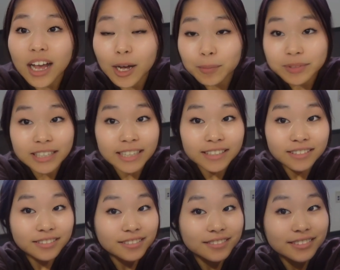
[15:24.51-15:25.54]
Update.
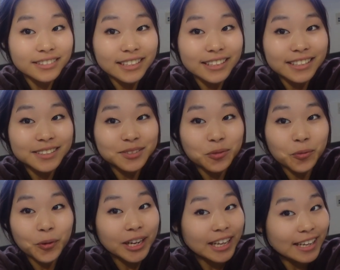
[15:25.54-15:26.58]
It is
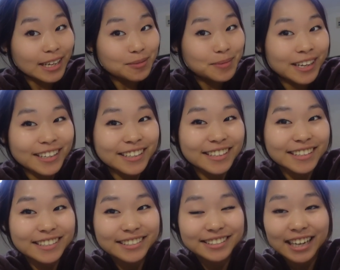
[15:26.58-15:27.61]
one A M
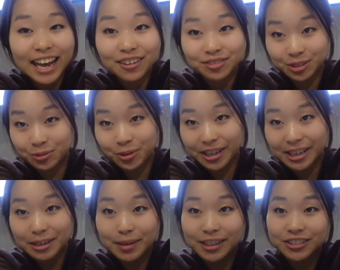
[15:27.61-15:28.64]
It's after one A
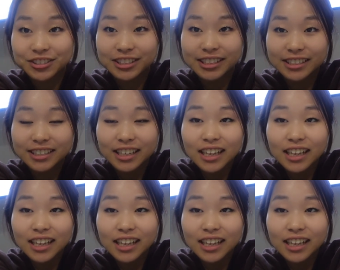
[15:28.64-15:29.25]
M actually.